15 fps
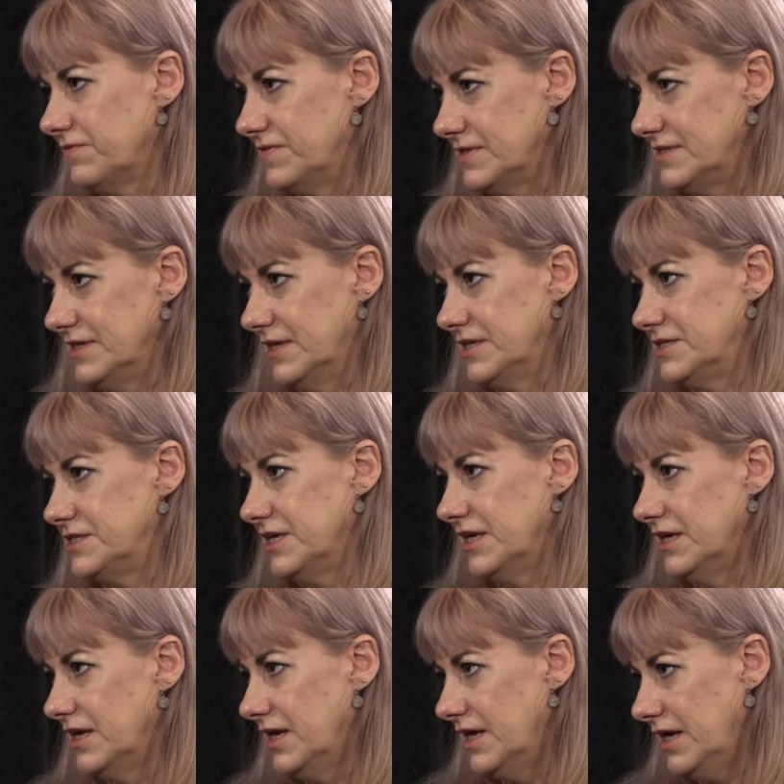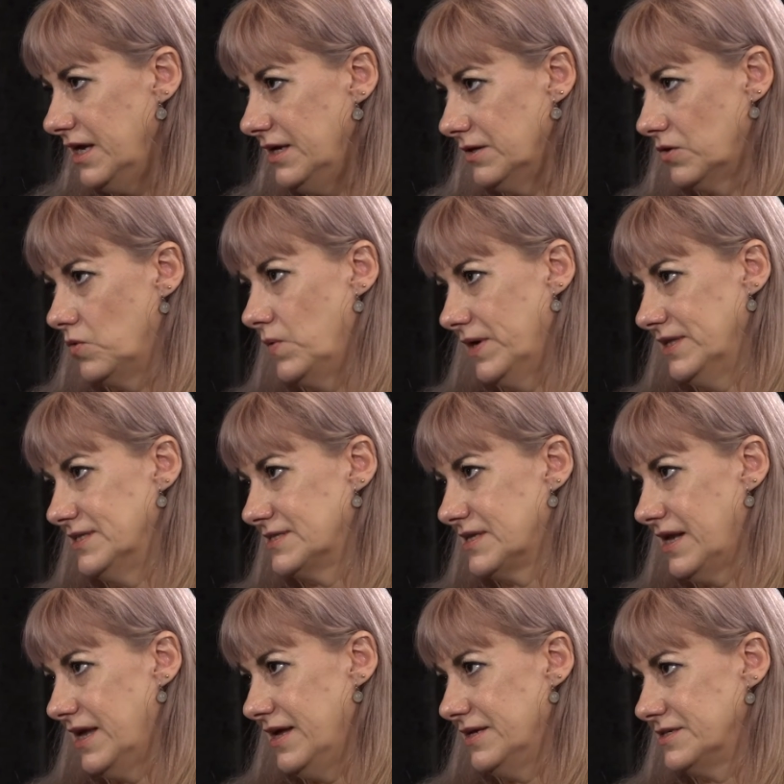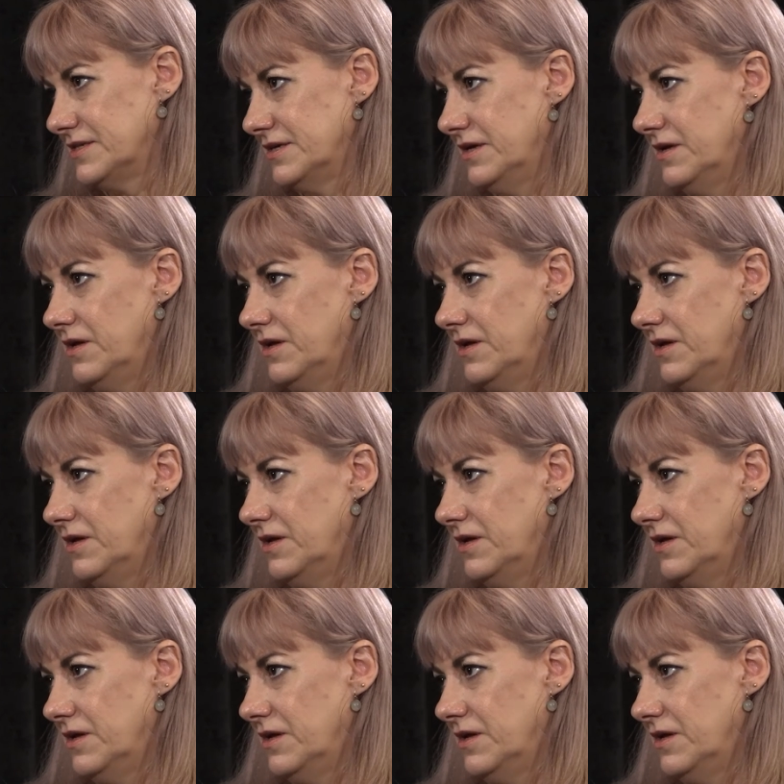facility in Queensland.